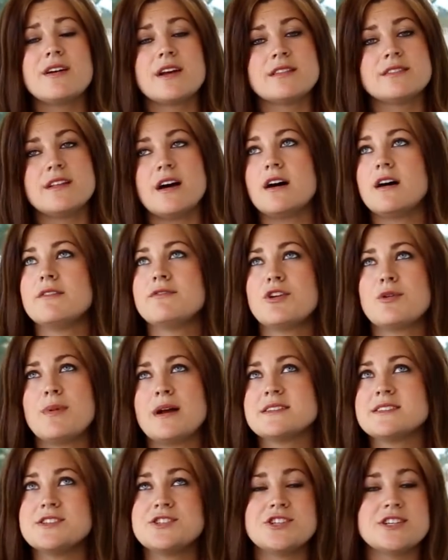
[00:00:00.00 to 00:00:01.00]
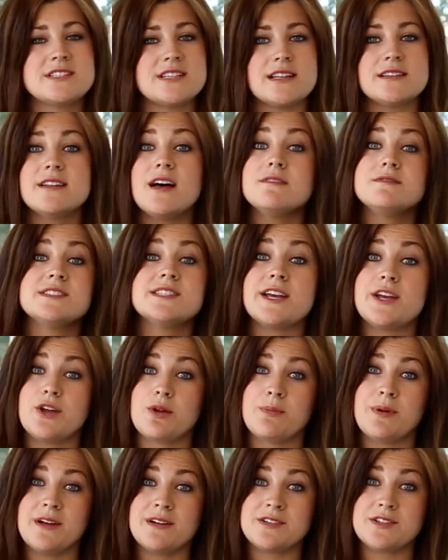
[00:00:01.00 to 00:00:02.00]
I love your messages. I love seeing
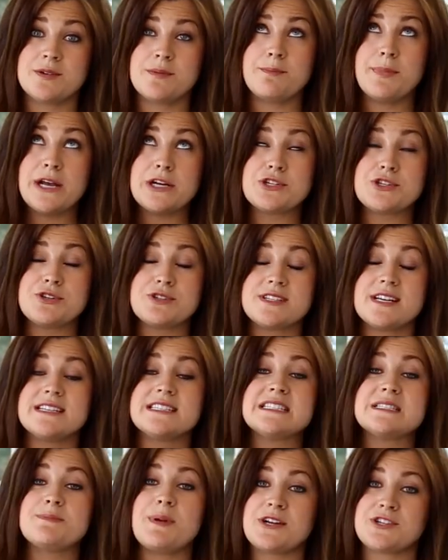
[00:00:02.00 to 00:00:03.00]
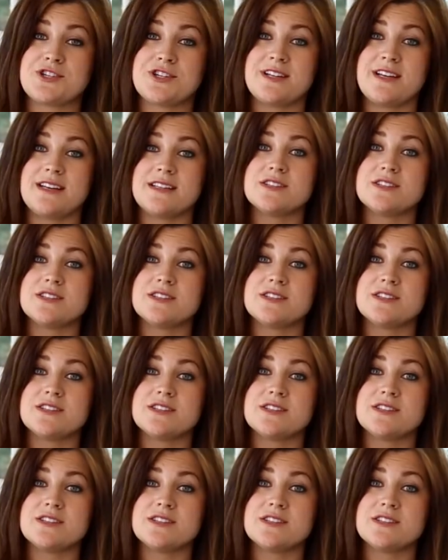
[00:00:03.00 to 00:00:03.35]
your pictures especially.